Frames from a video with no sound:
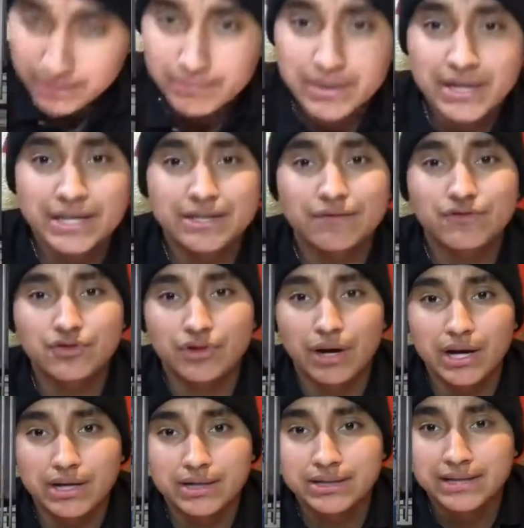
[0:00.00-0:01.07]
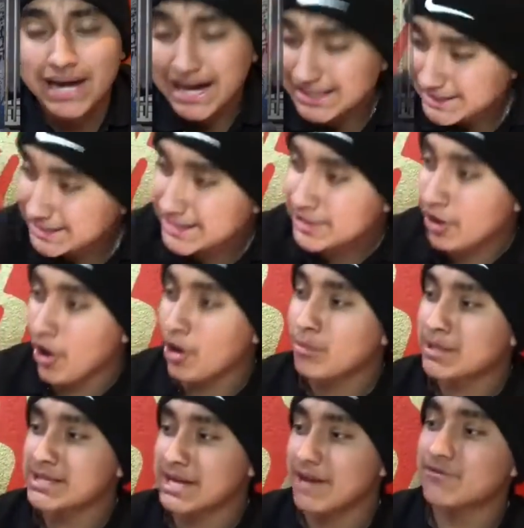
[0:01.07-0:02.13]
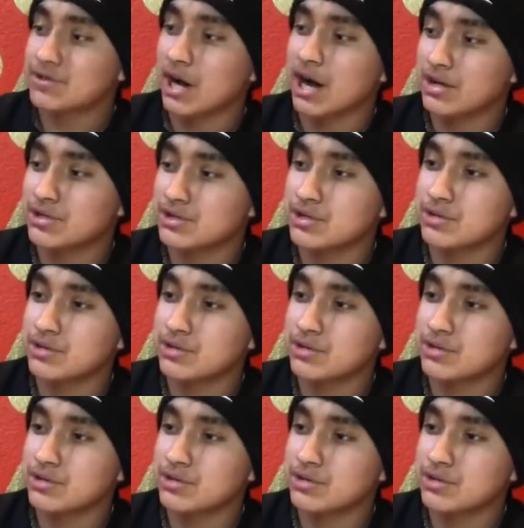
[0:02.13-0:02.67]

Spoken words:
because of drugs. I've seen homeless I've talked